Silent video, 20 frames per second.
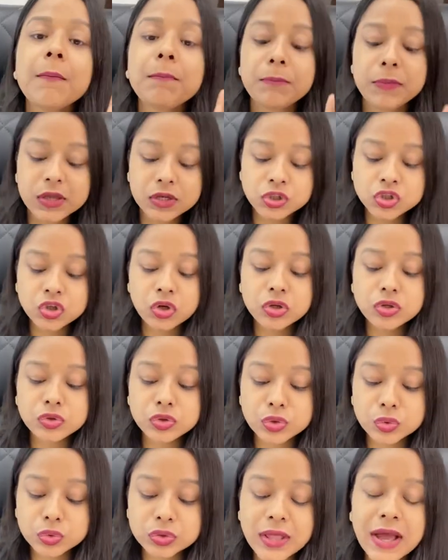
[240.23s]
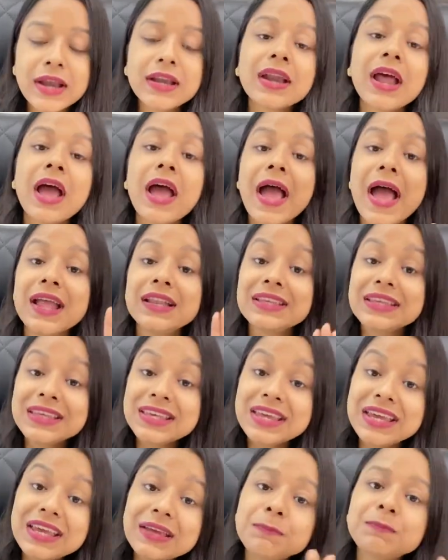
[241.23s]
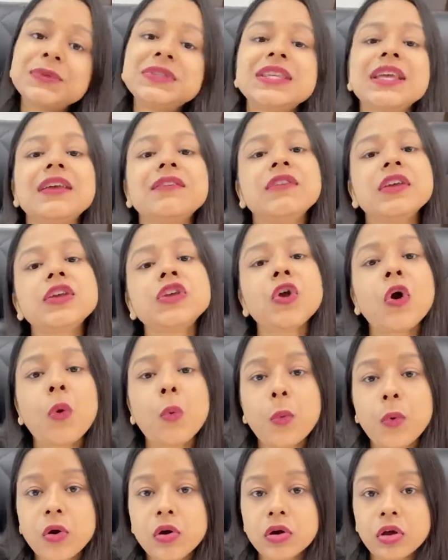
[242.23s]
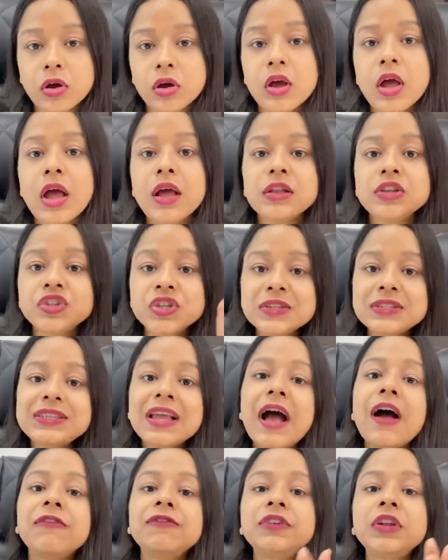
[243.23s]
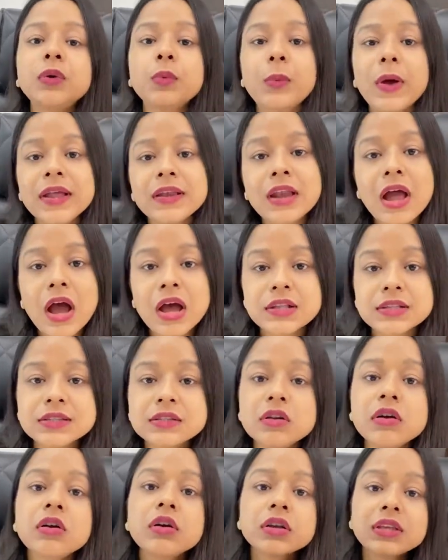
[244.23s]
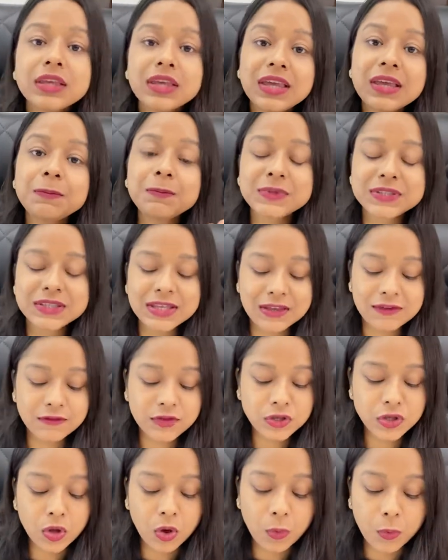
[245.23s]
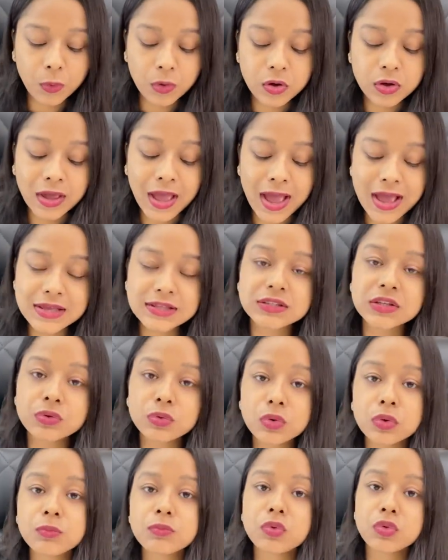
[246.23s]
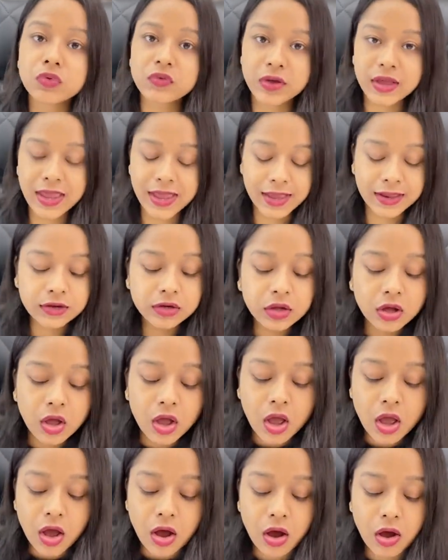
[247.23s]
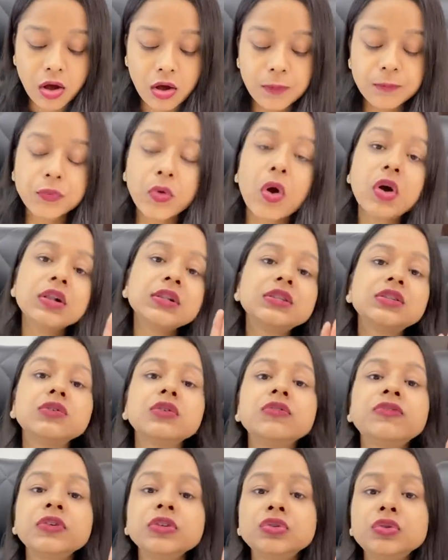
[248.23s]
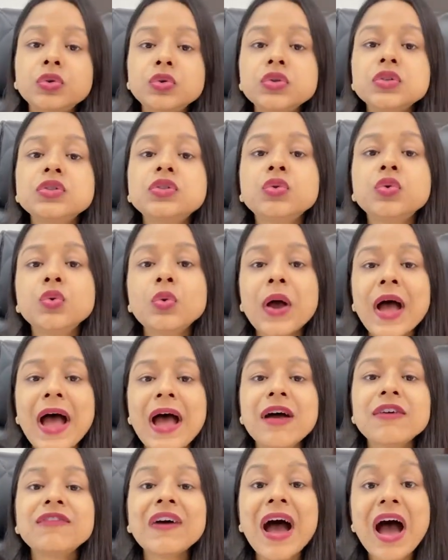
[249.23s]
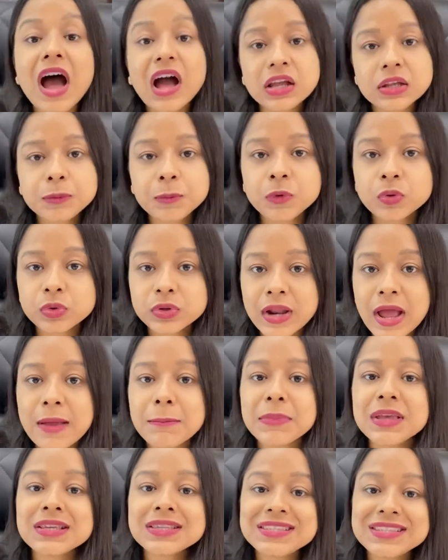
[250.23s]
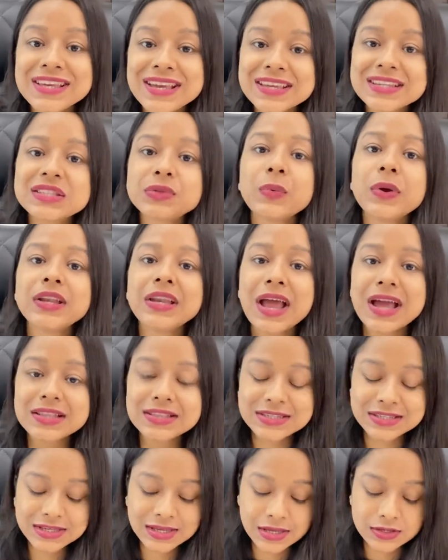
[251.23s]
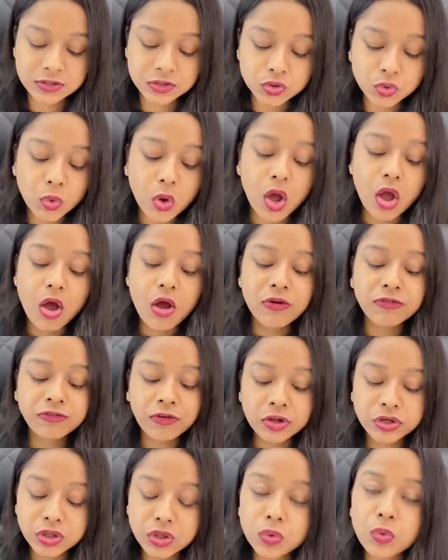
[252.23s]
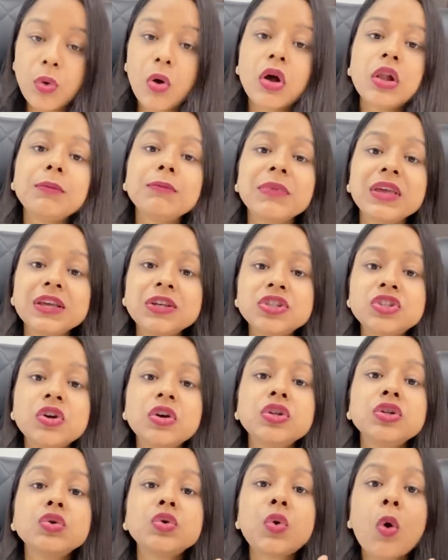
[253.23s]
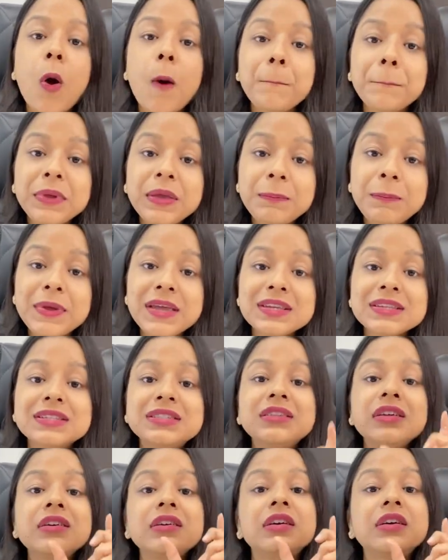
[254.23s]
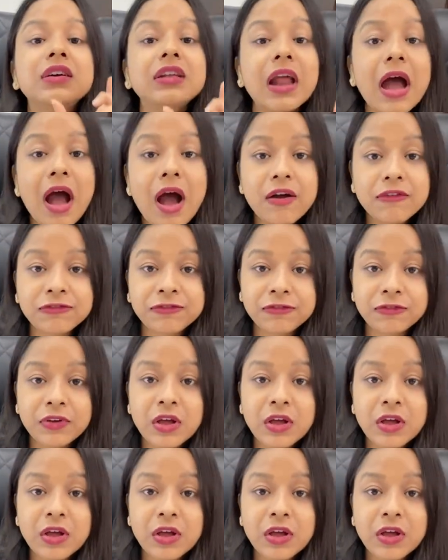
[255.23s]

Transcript: make sure you do that and keep saving your work just after one answer keep saving your work as you move ahead um, also for those who have R programming cs1 and cs2 for you all make sure you copy paste the graph